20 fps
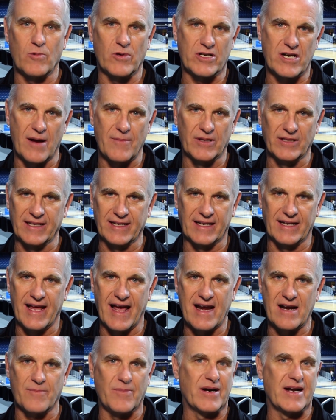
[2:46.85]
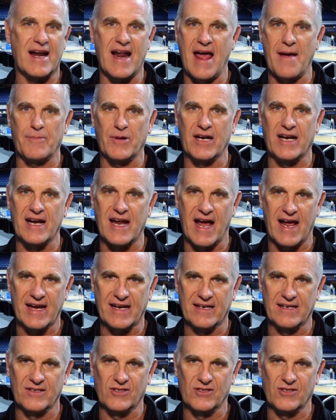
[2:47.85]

would come a little later, but it happened tonight.